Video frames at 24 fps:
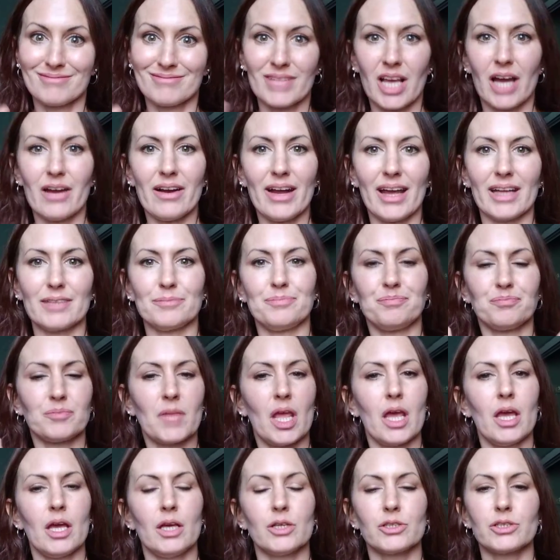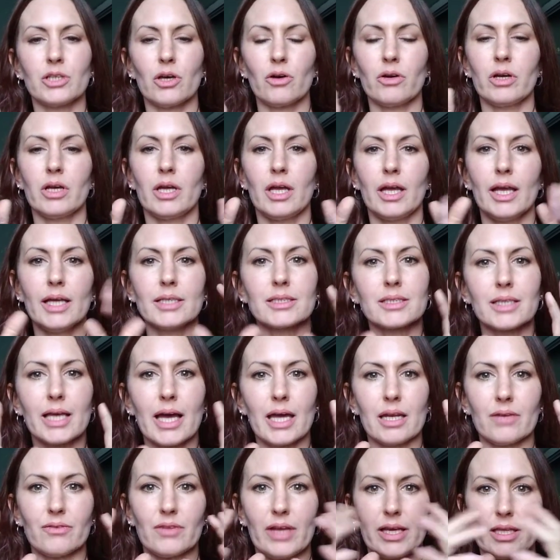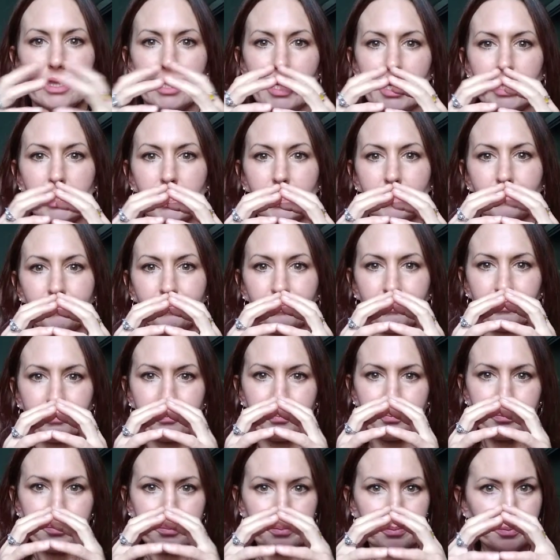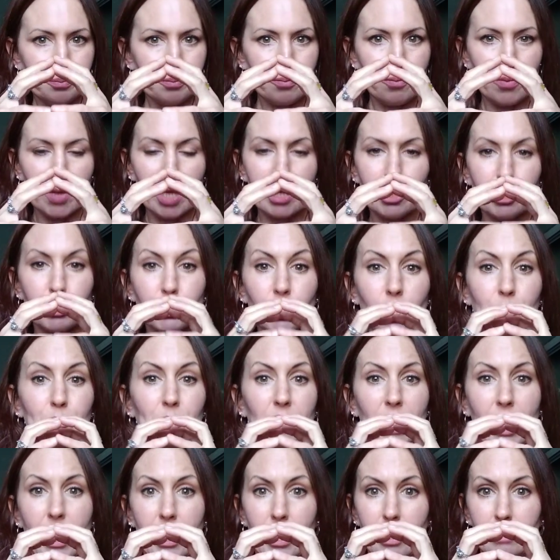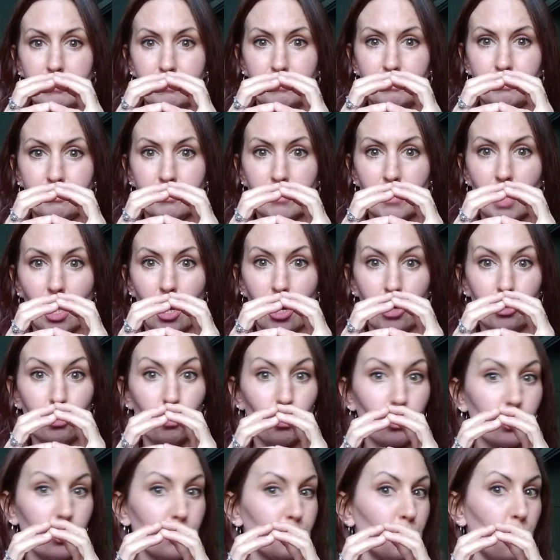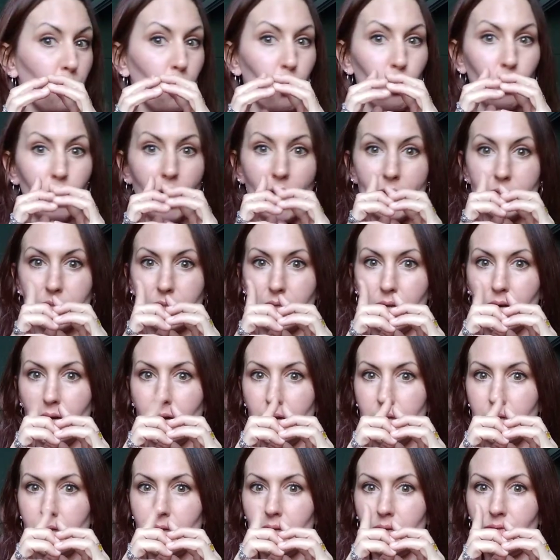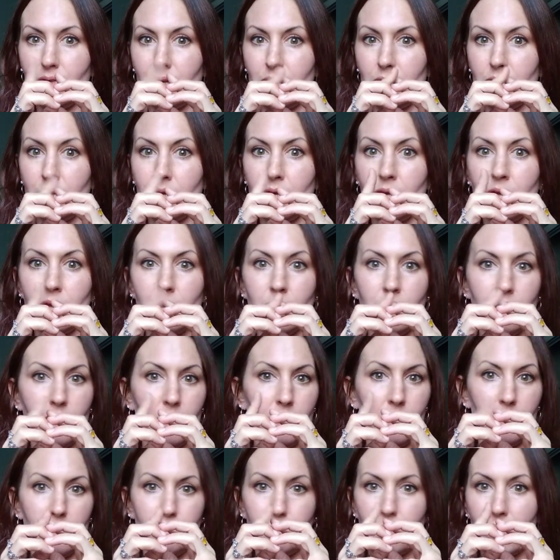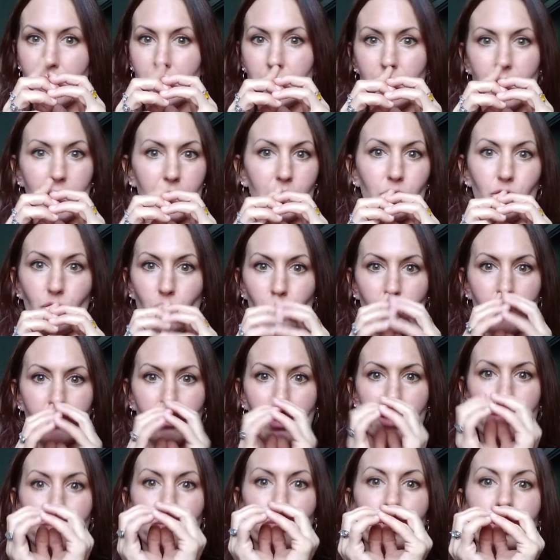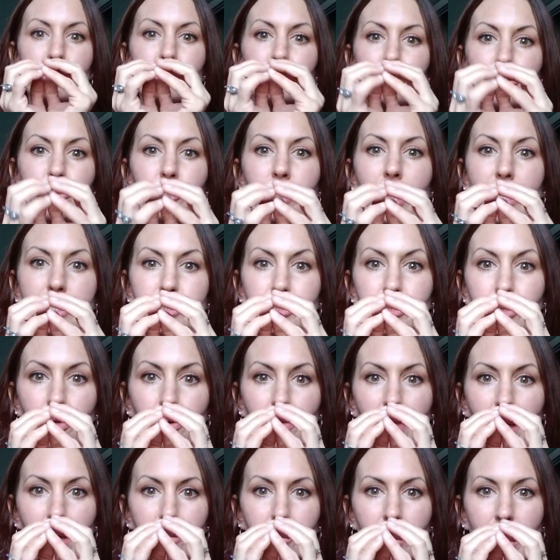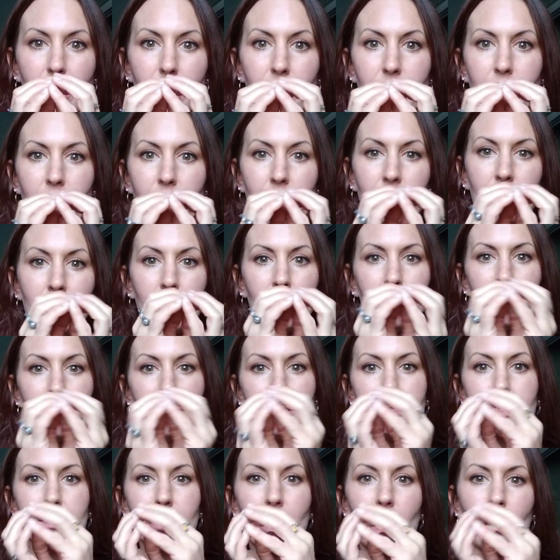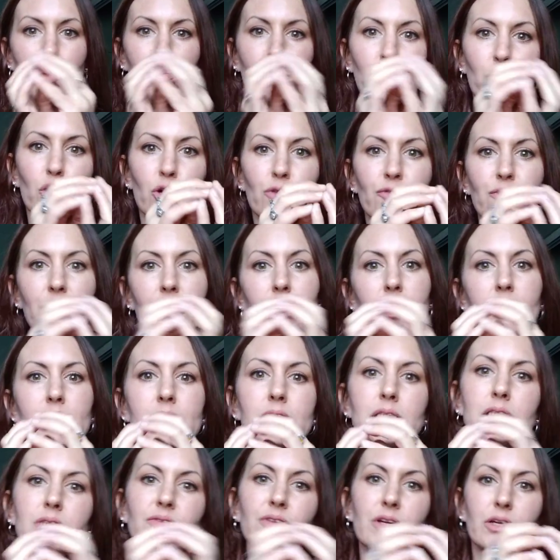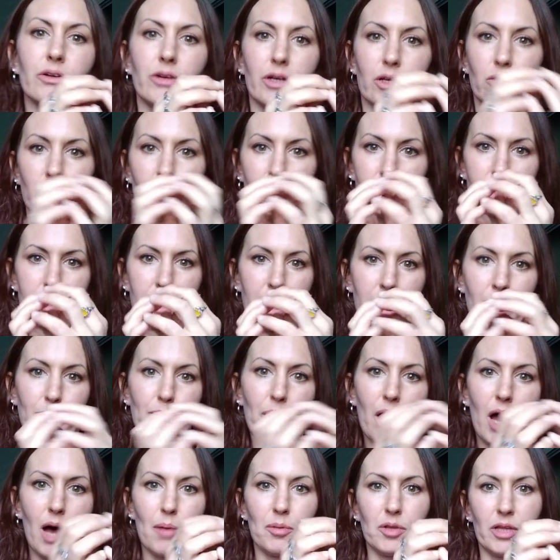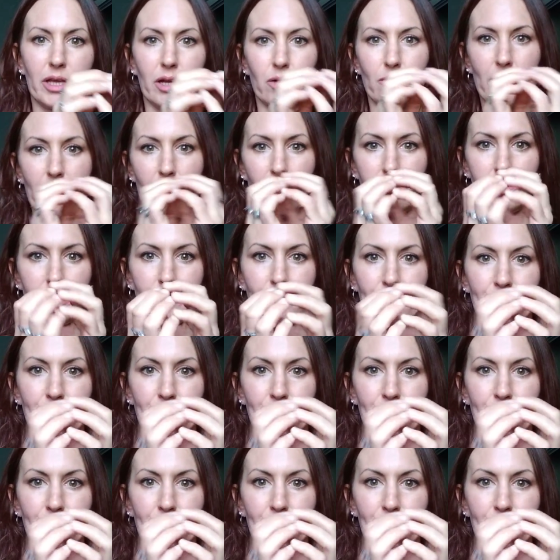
All right, so it's kind of like this. Here's our planet. Our North Pole has an uneven magnetic north. I'm pretty sure you guys know that, right? And it's not perfectly spherical. It's kind of bobbling around.